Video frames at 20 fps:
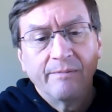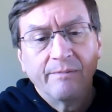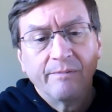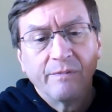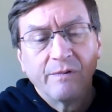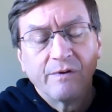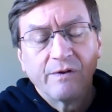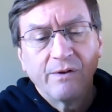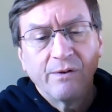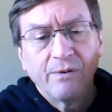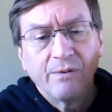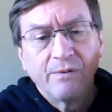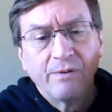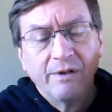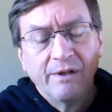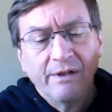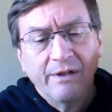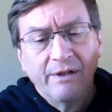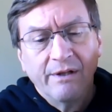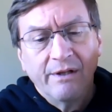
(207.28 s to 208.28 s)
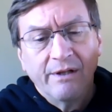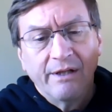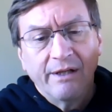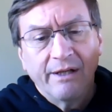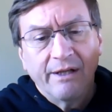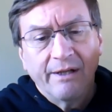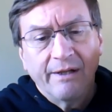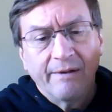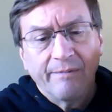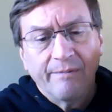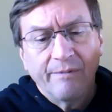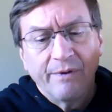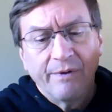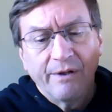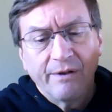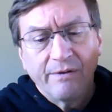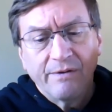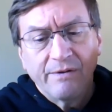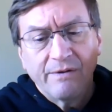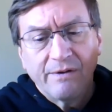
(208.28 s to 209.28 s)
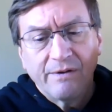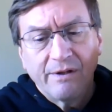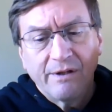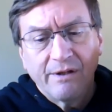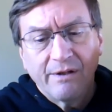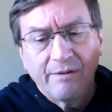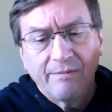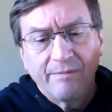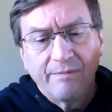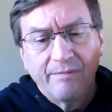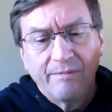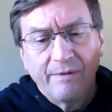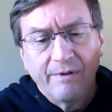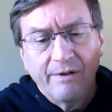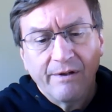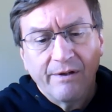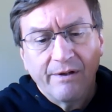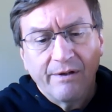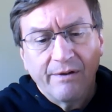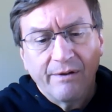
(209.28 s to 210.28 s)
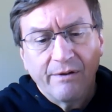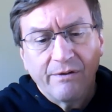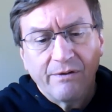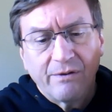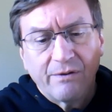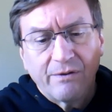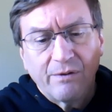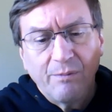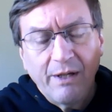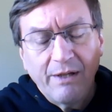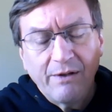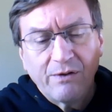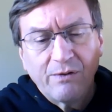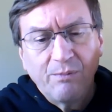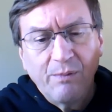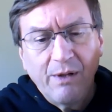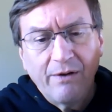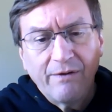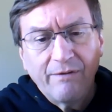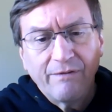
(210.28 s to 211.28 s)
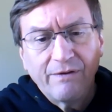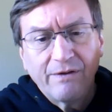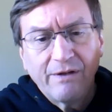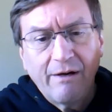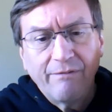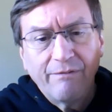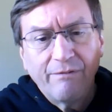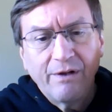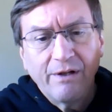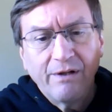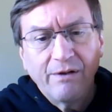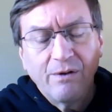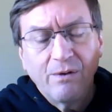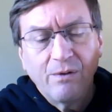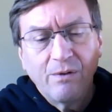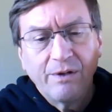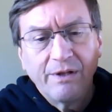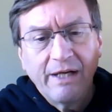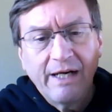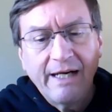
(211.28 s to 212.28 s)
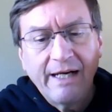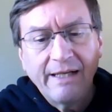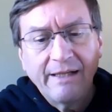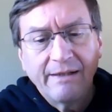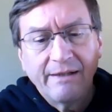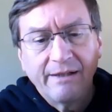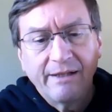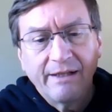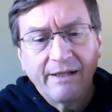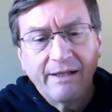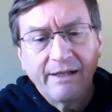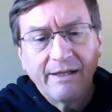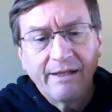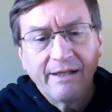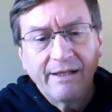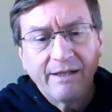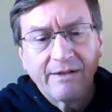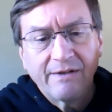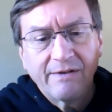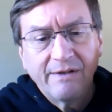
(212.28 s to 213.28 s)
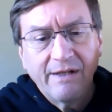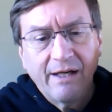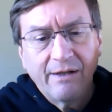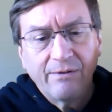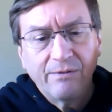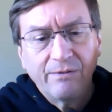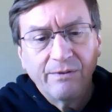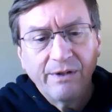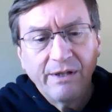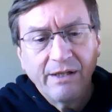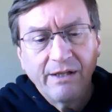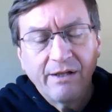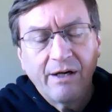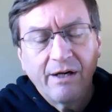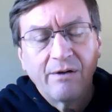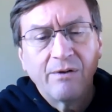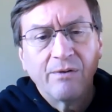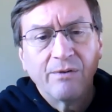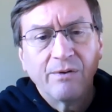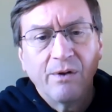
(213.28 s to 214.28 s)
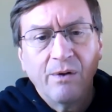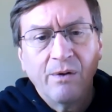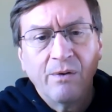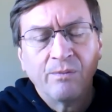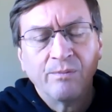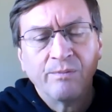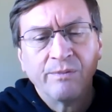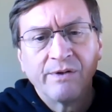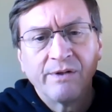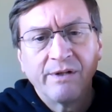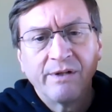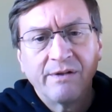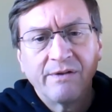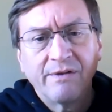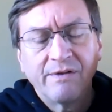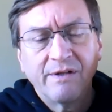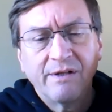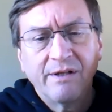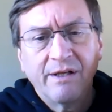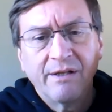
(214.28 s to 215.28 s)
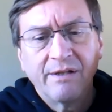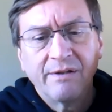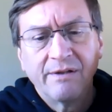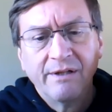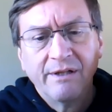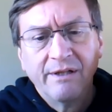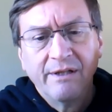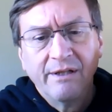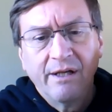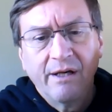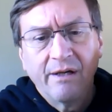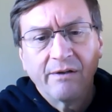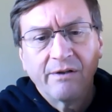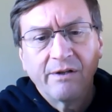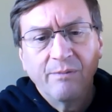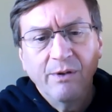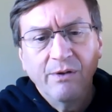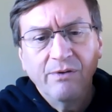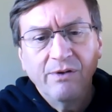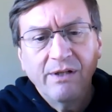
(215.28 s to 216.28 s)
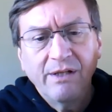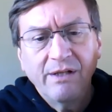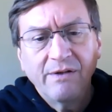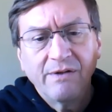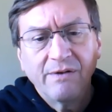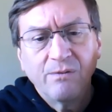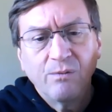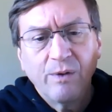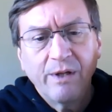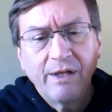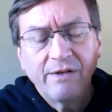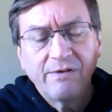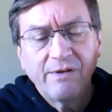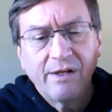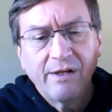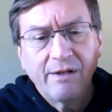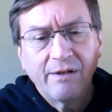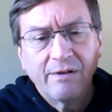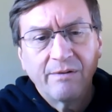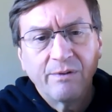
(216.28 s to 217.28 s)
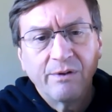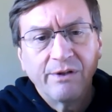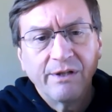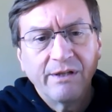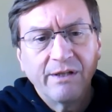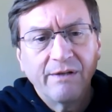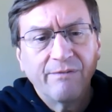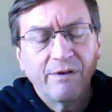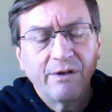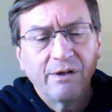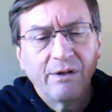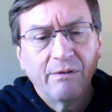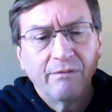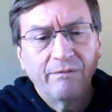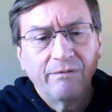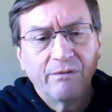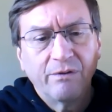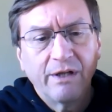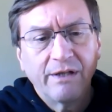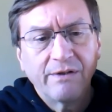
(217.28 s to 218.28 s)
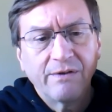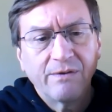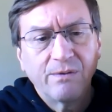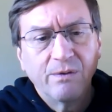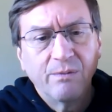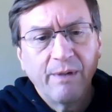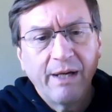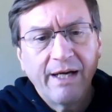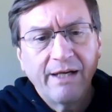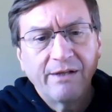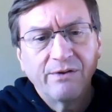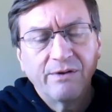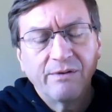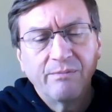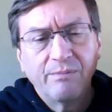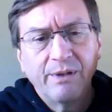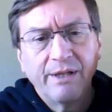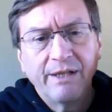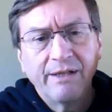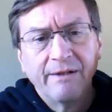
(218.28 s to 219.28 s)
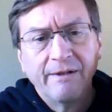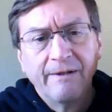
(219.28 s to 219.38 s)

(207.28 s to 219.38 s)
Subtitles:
So there's a tremendous amount of suffering going on, and it's not only in our own homes, it's in our communities in ways that are really difficult for us to imagine. But